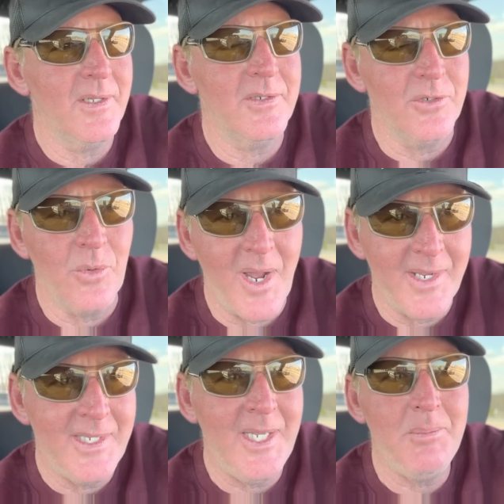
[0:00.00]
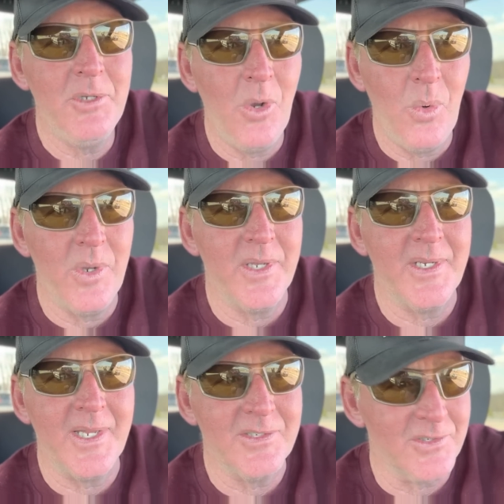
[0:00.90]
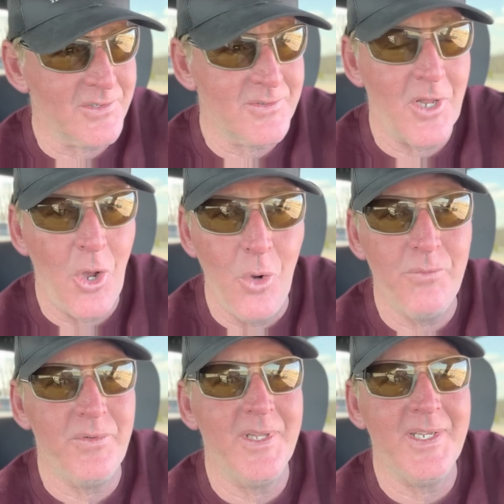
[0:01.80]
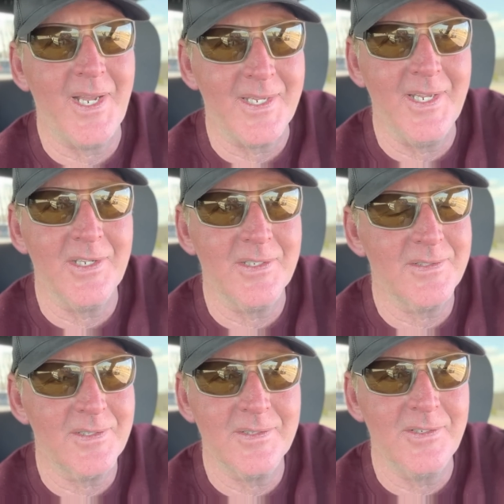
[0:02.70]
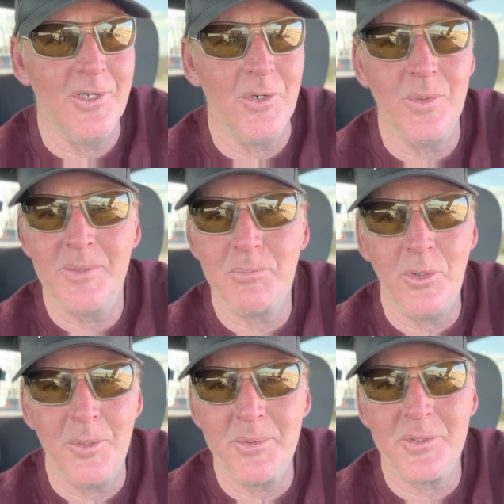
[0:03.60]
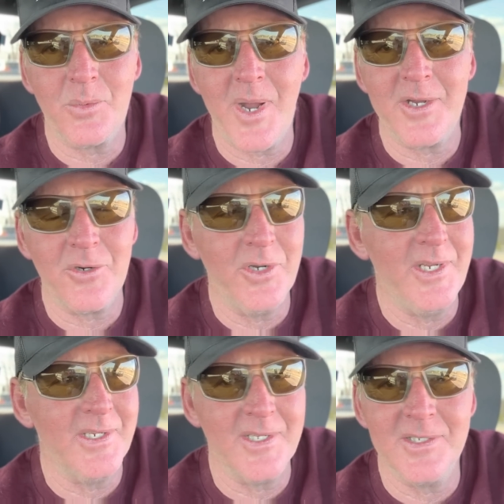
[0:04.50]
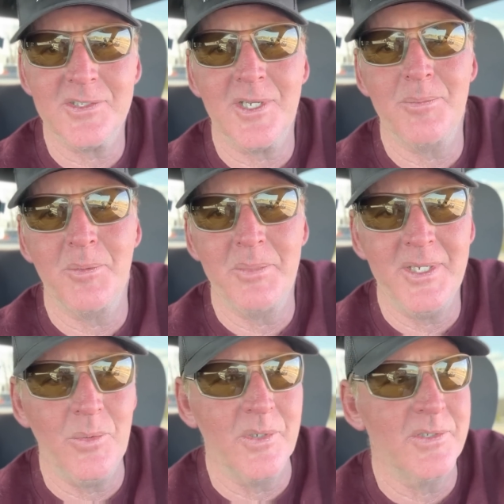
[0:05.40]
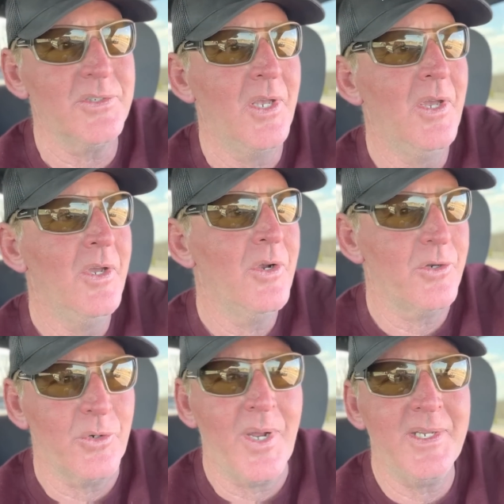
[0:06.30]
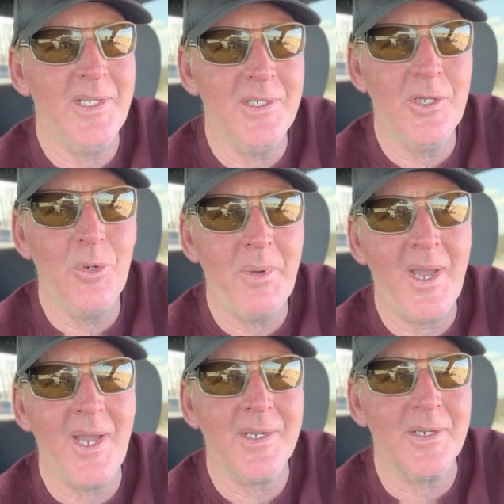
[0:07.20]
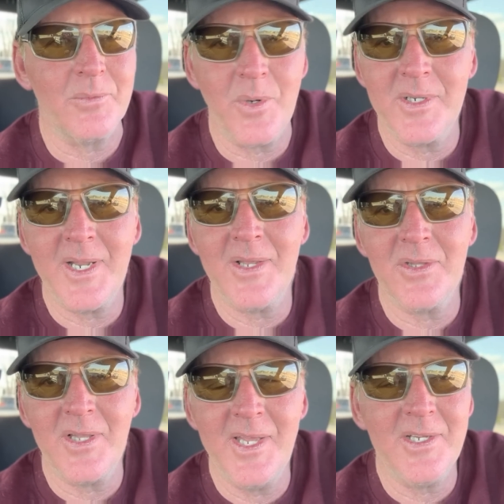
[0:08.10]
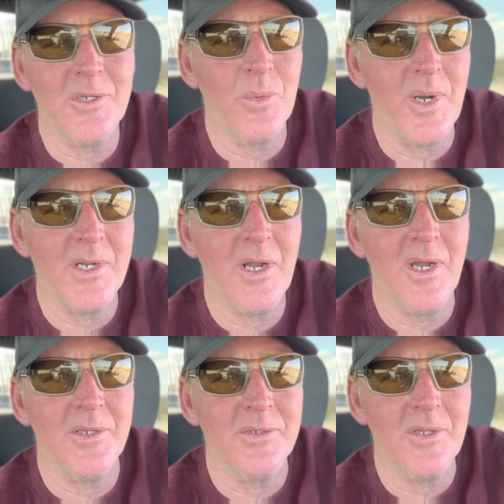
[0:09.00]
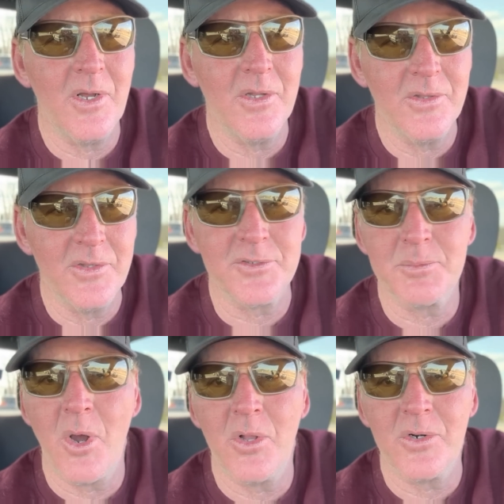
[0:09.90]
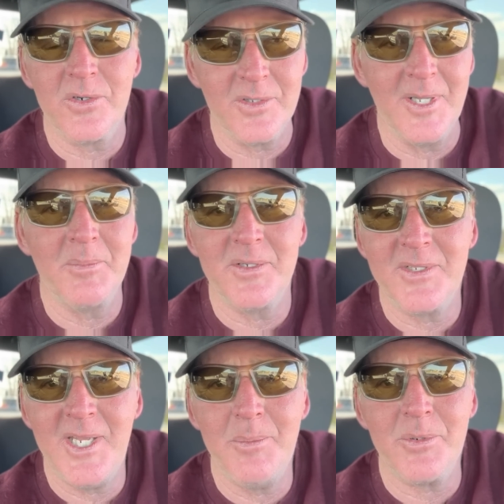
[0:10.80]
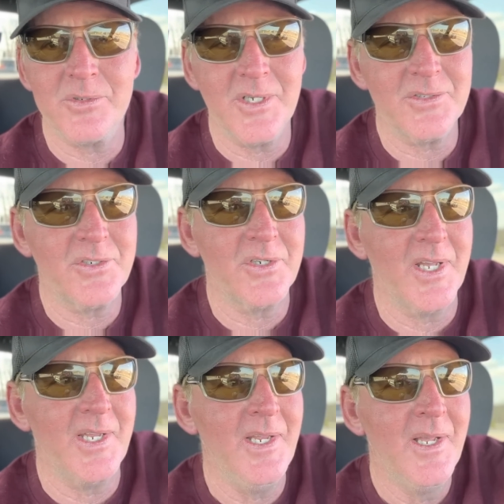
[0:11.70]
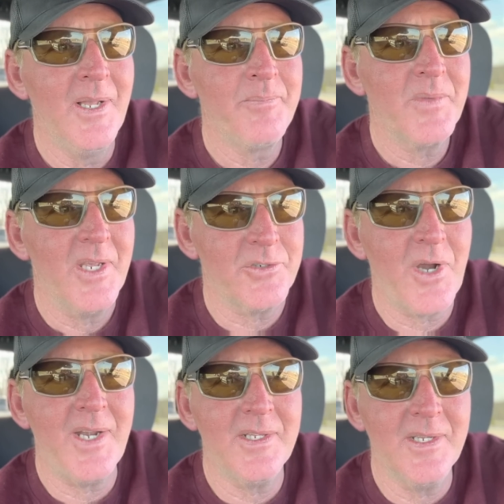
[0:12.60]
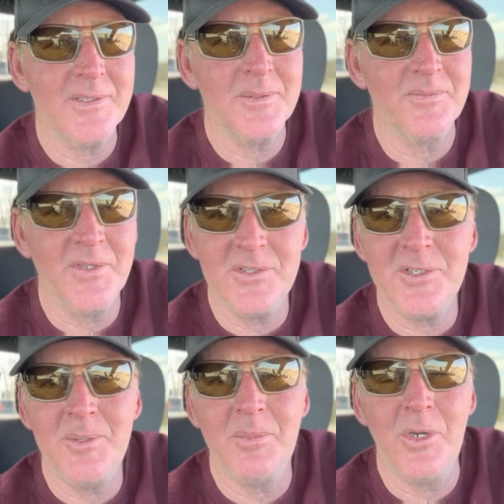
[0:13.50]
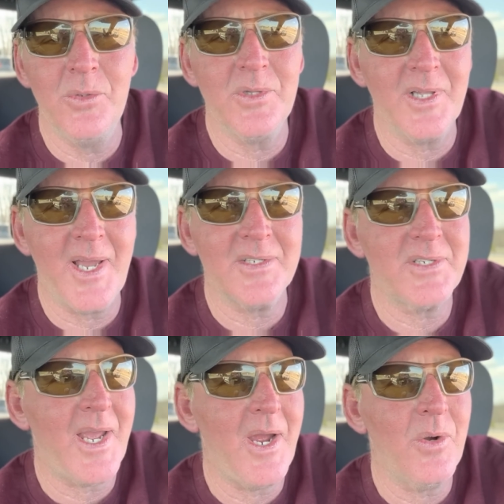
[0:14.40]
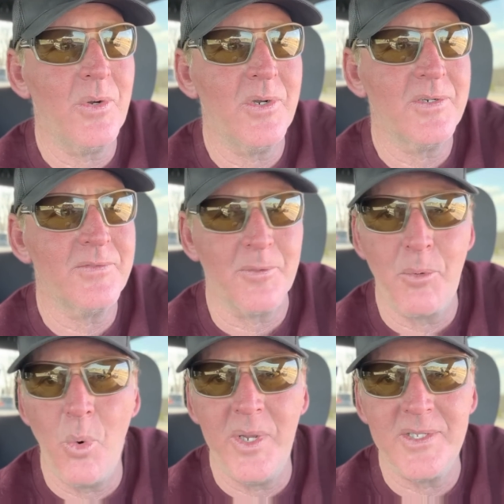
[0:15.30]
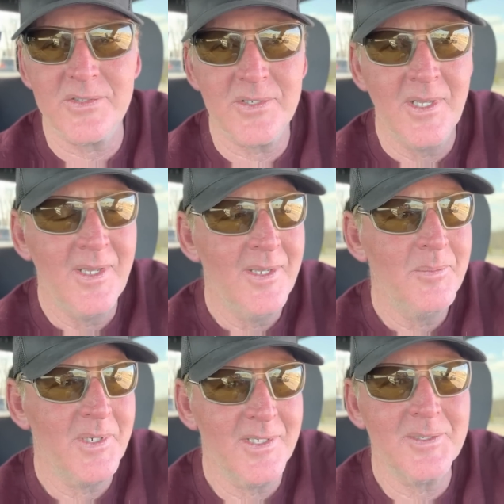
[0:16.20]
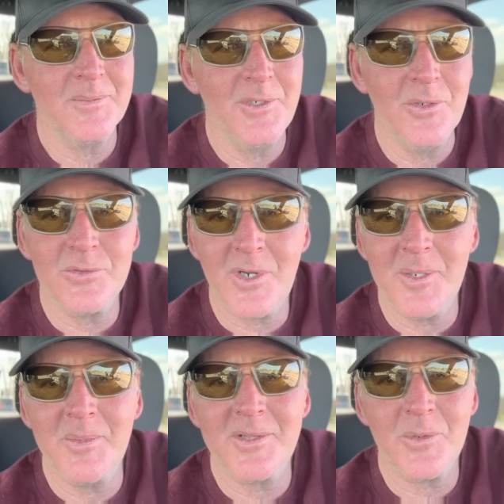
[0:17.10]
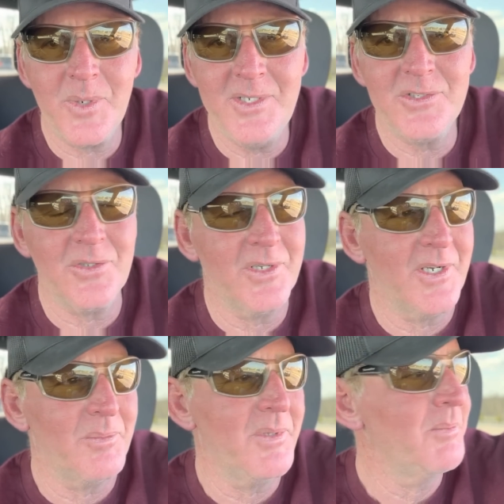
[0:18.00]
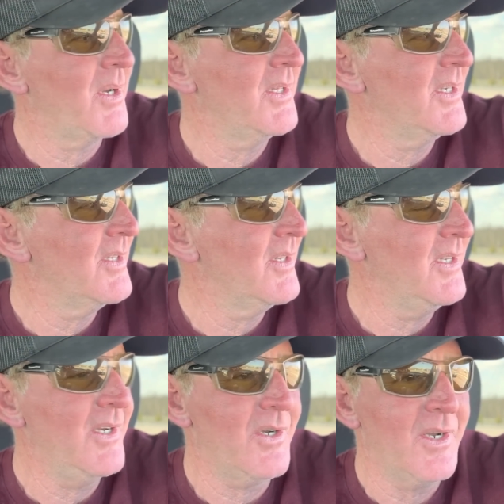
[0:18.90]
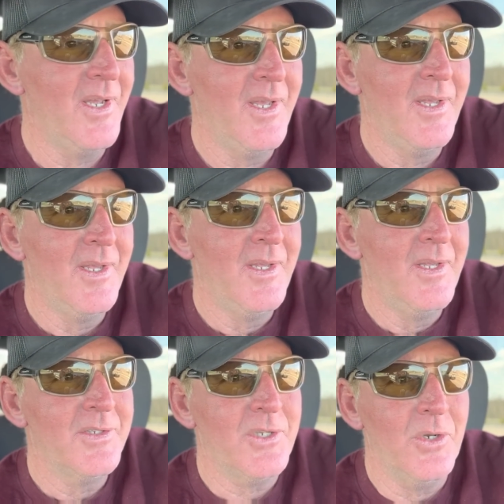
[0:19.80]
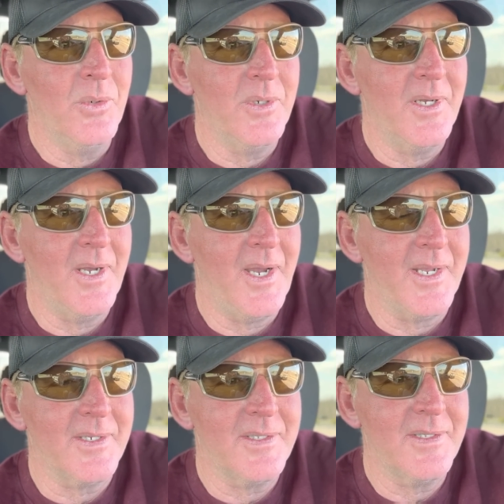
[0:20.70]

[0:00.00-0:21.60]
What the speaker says: do I keep going and just hopefully I get, you know, pull up in the right creek and catch a couple big ones? Or do I need to go back and run down the lake to where I caught the smaller limited keepers yesterday and try to get some fish in the boat the last hour for points? Because I'm, you know, trying to make the regional here by the end of the year. So I